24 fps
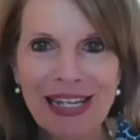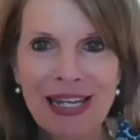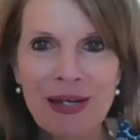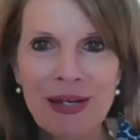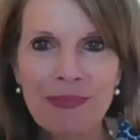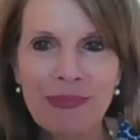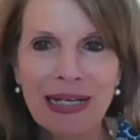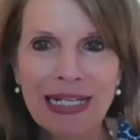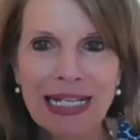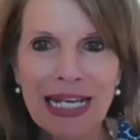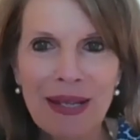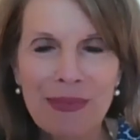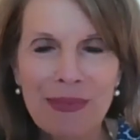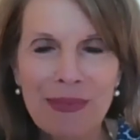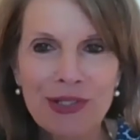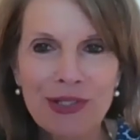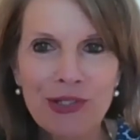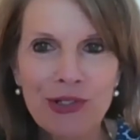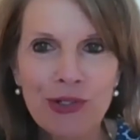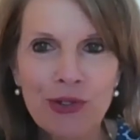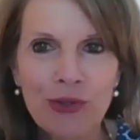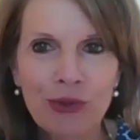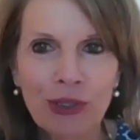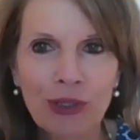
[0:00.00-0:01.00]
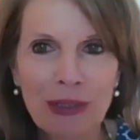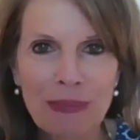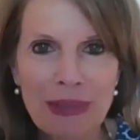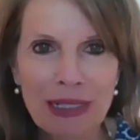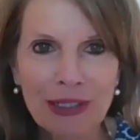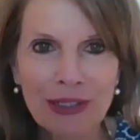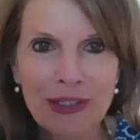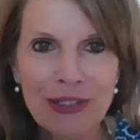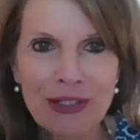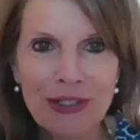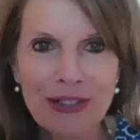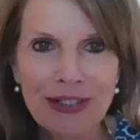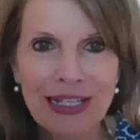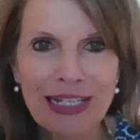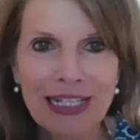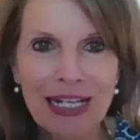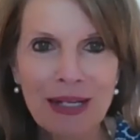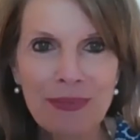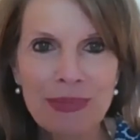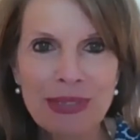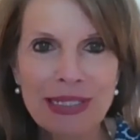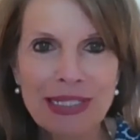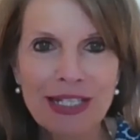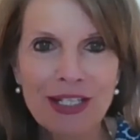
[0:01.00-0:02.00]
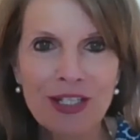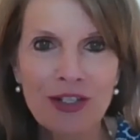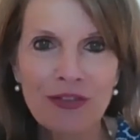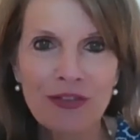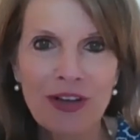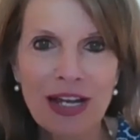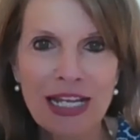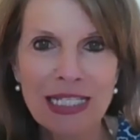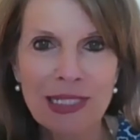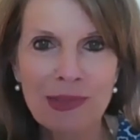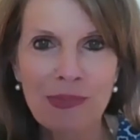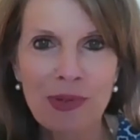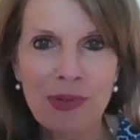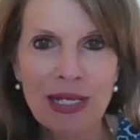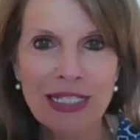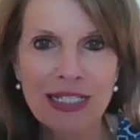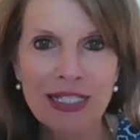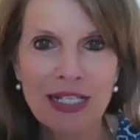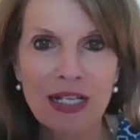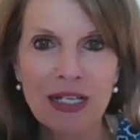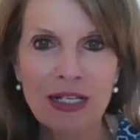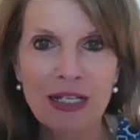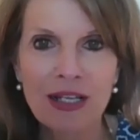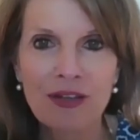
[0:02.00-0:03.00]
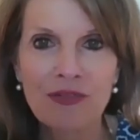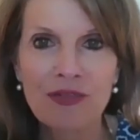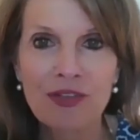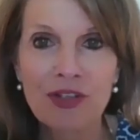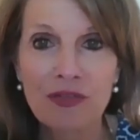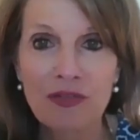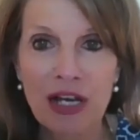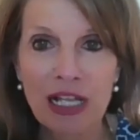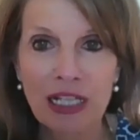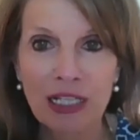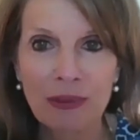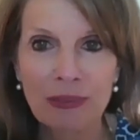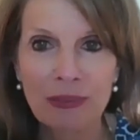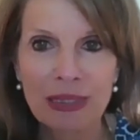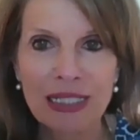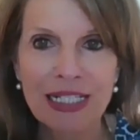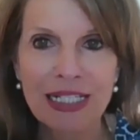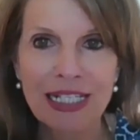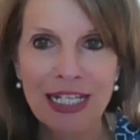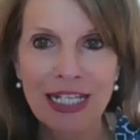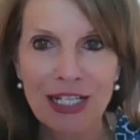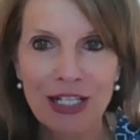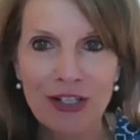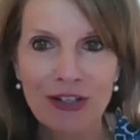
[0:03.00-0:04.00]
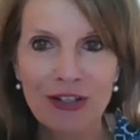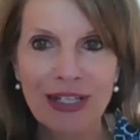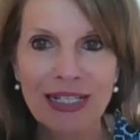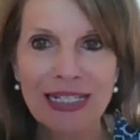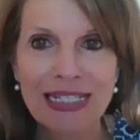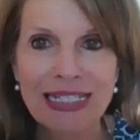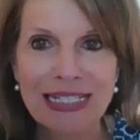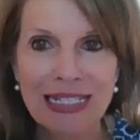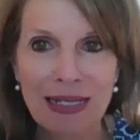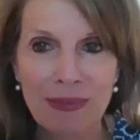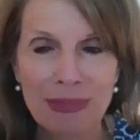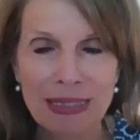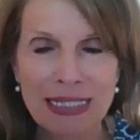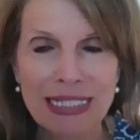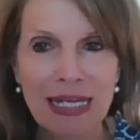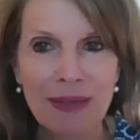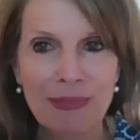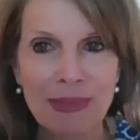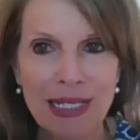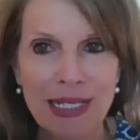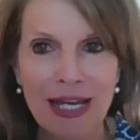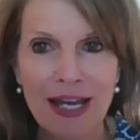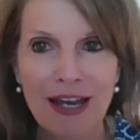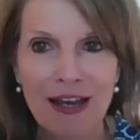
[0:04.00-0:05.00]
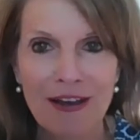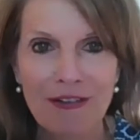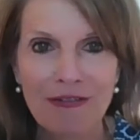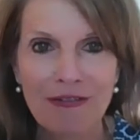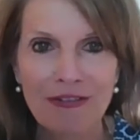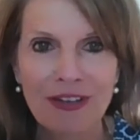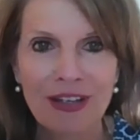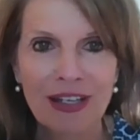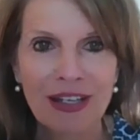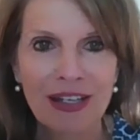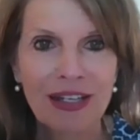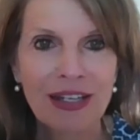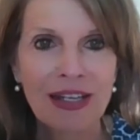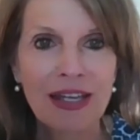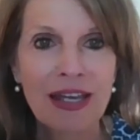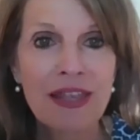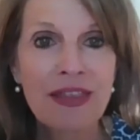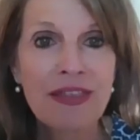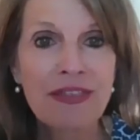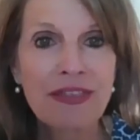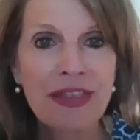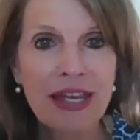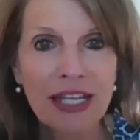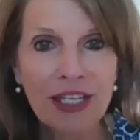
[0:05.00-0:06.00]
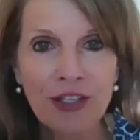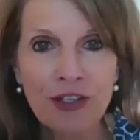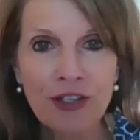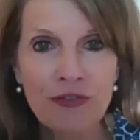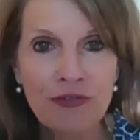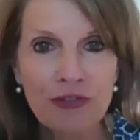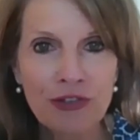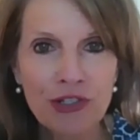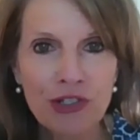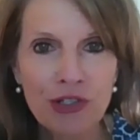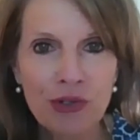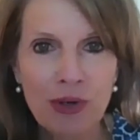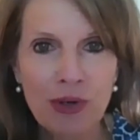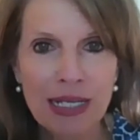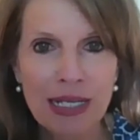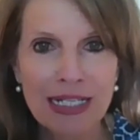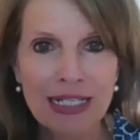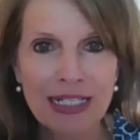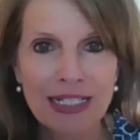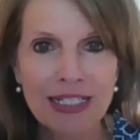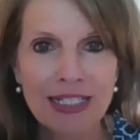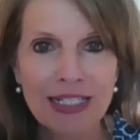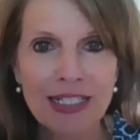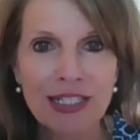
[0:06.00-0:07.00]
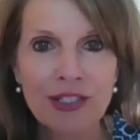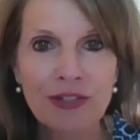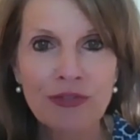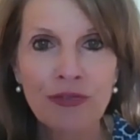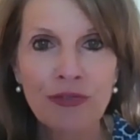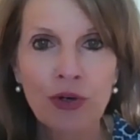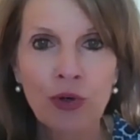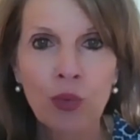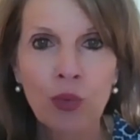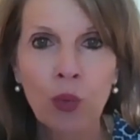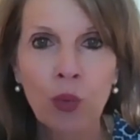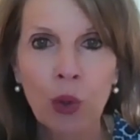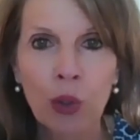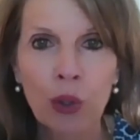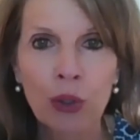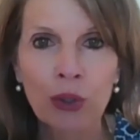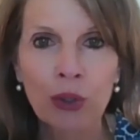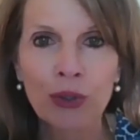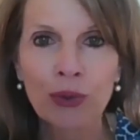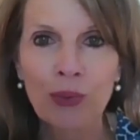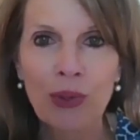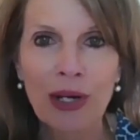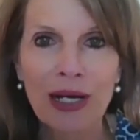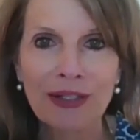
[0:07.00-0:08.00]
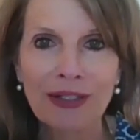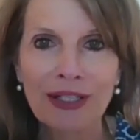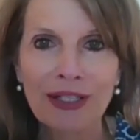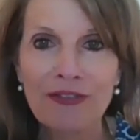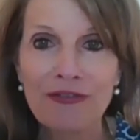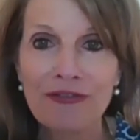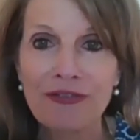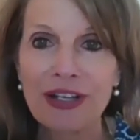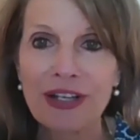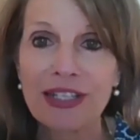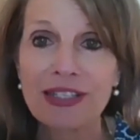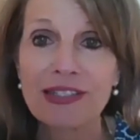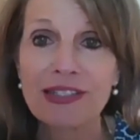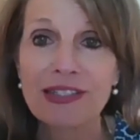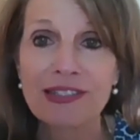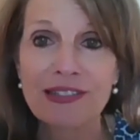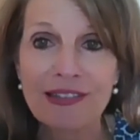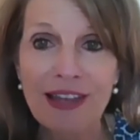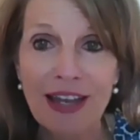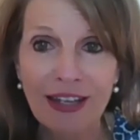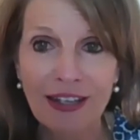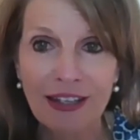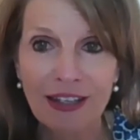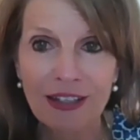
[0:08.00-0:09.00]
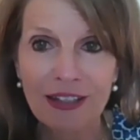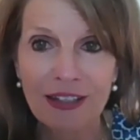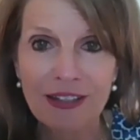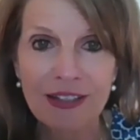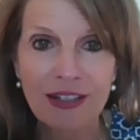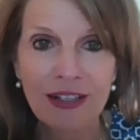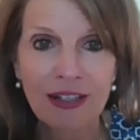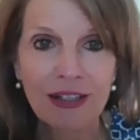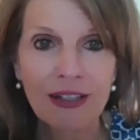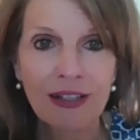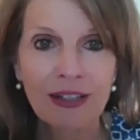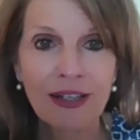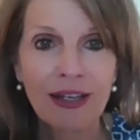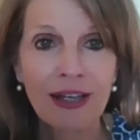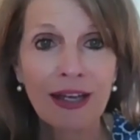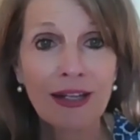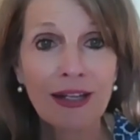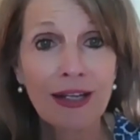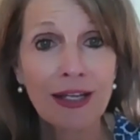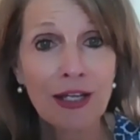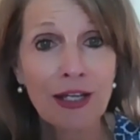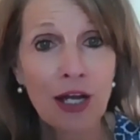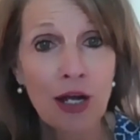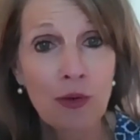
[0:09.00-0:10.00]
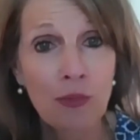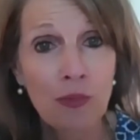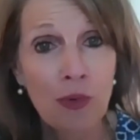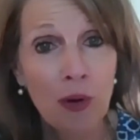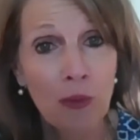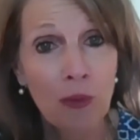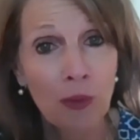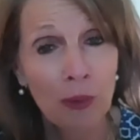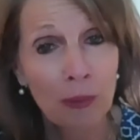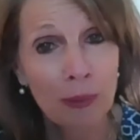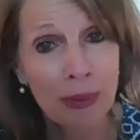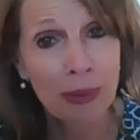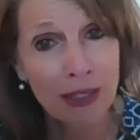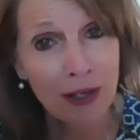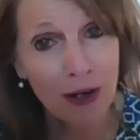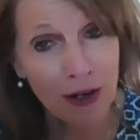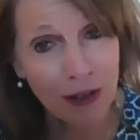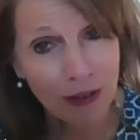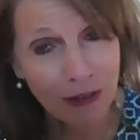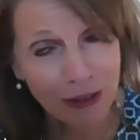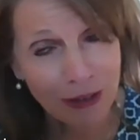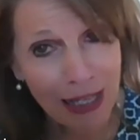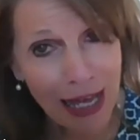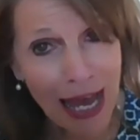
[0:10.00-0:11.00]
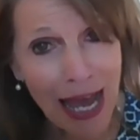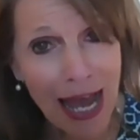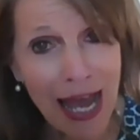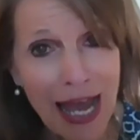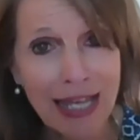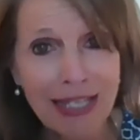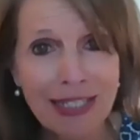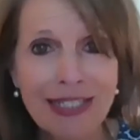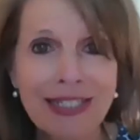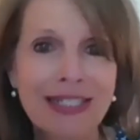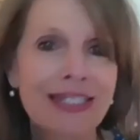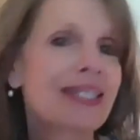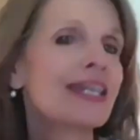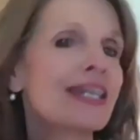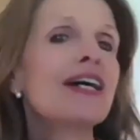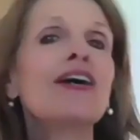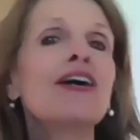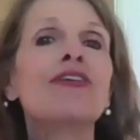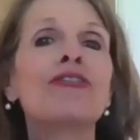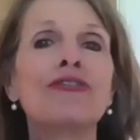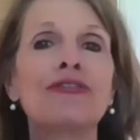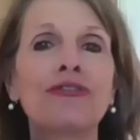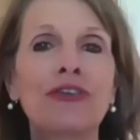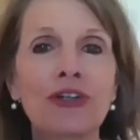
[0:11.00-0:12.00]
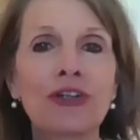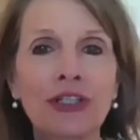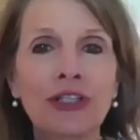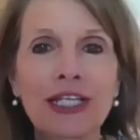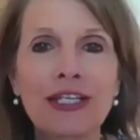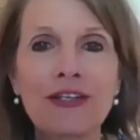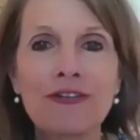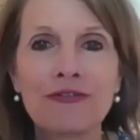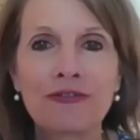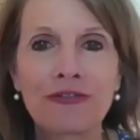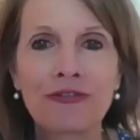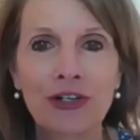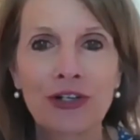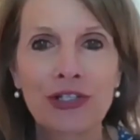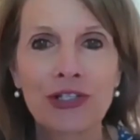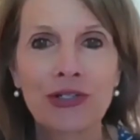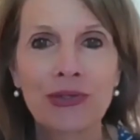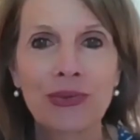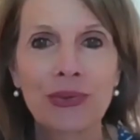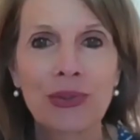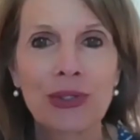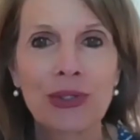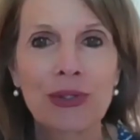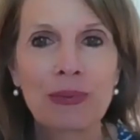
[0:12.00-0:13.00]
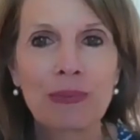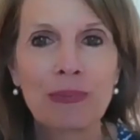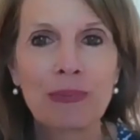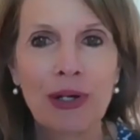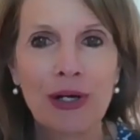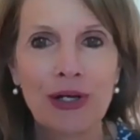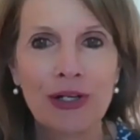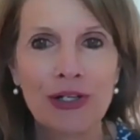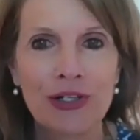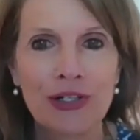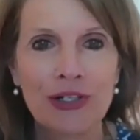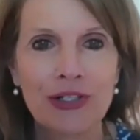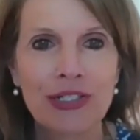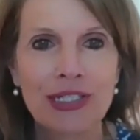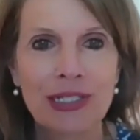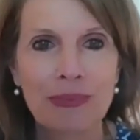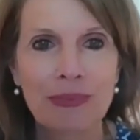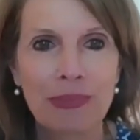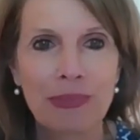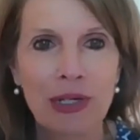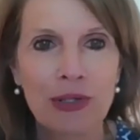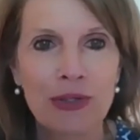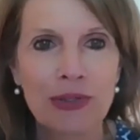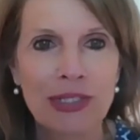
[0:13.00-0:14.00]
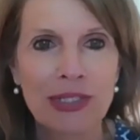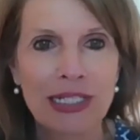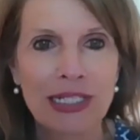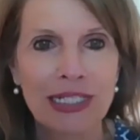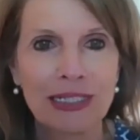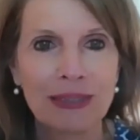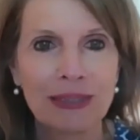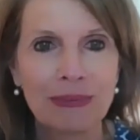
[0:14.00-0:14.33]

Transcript: My name is Julie Miller and I'm Senior Vice President of Development here at WWF. Thank you for joining us for World Wildlife Fund's second, and I hope what will be our last, fully virtual Partner Symposium.